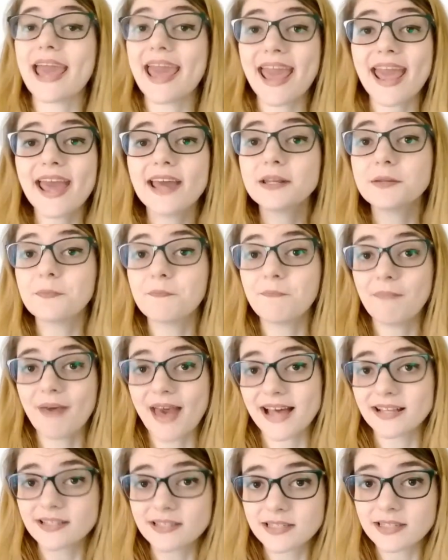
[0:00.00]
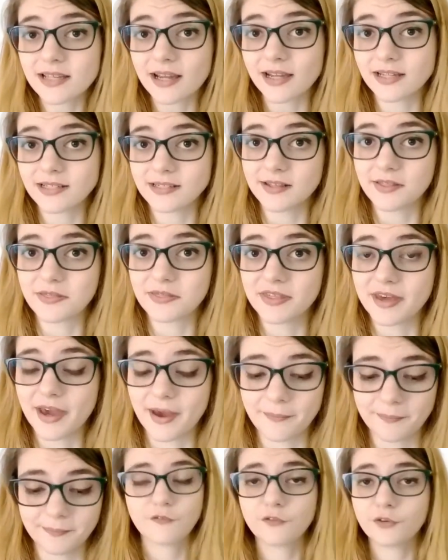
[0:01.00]
and a bad side in
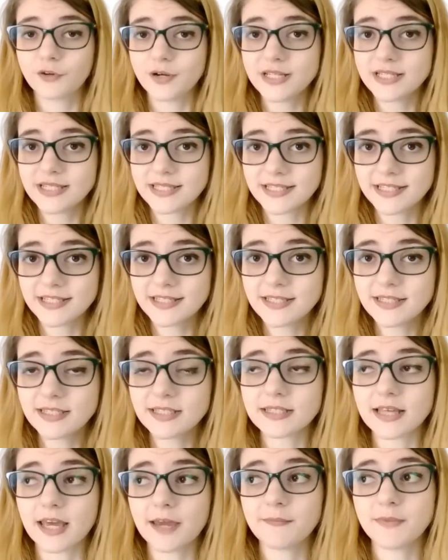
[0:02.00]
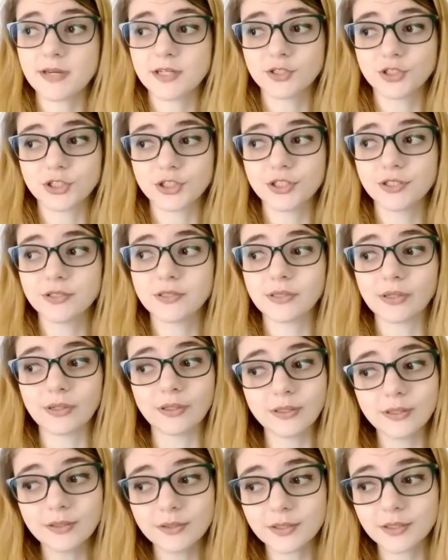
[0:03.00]
them. For instance, I mentioned
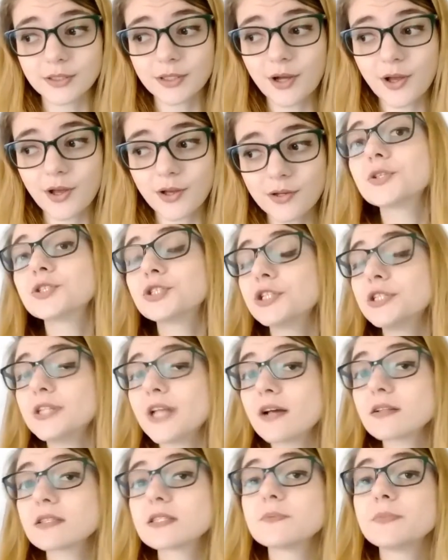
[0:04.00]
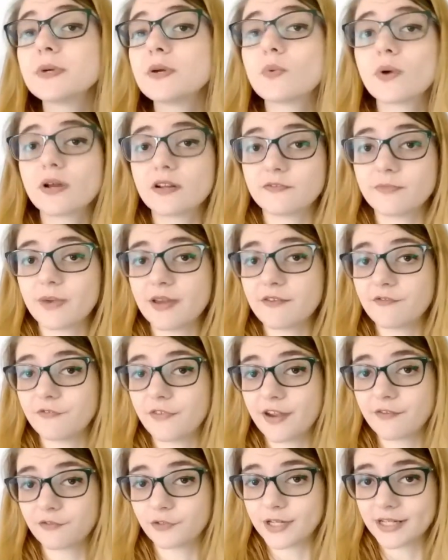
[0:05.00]
Oluko, turned out to be one of my
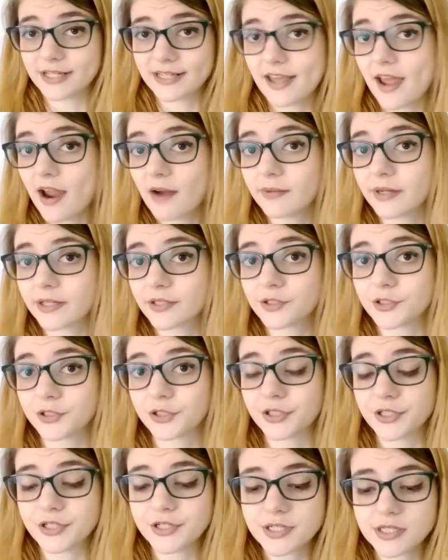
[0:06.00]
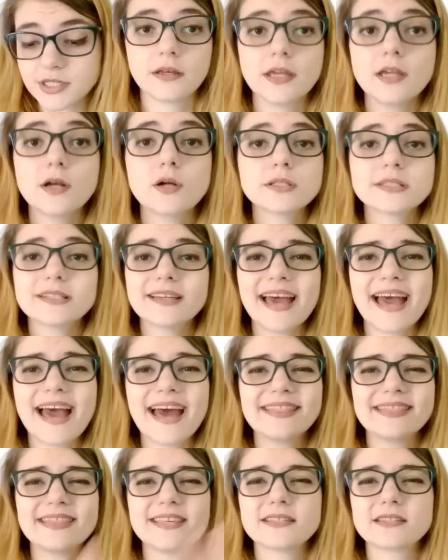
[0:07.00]
favorite characters. He also
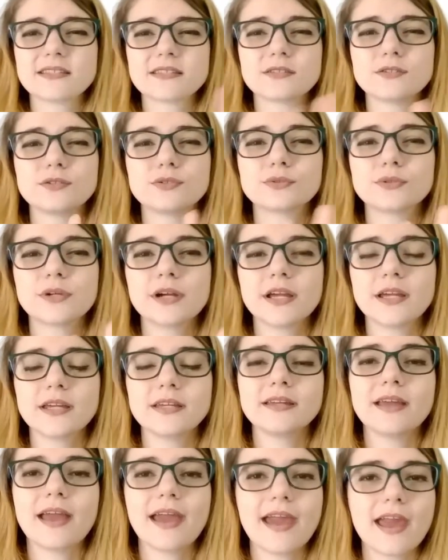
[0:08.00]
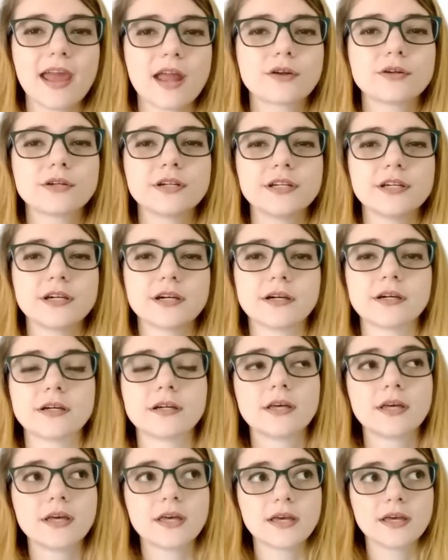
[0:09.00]
had this gray area.
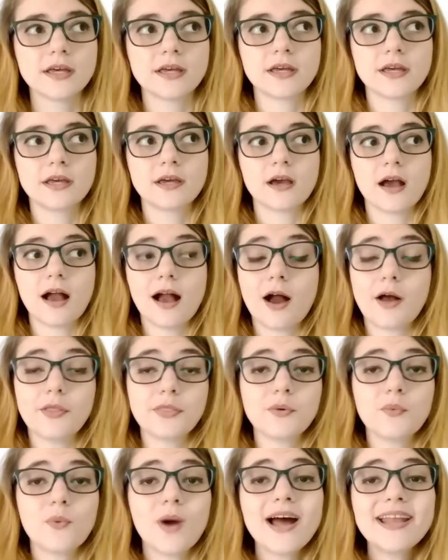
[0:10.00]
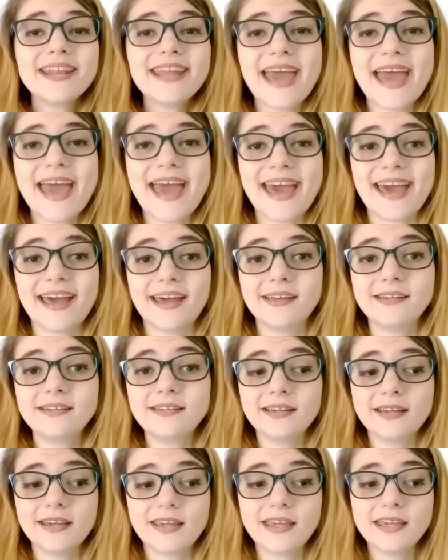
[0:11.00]
On the one
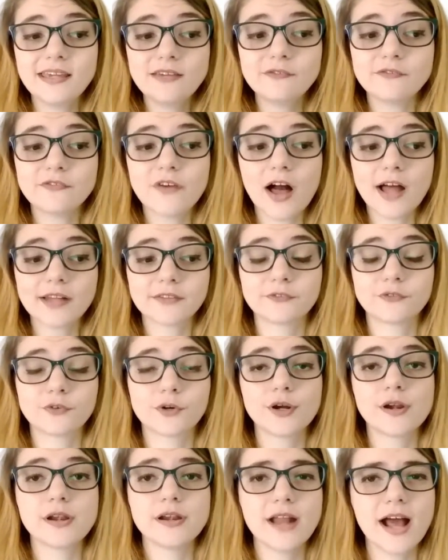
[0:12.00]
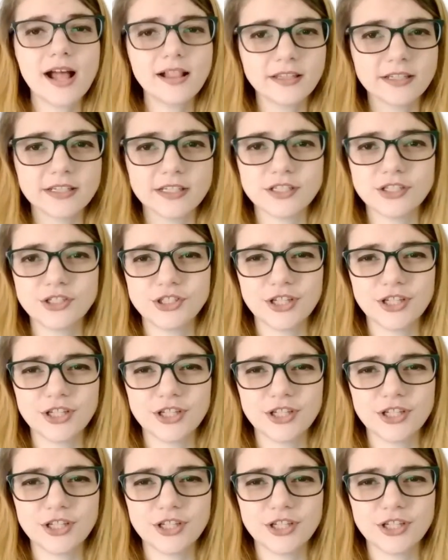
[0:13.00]
hand, he fought for knowledge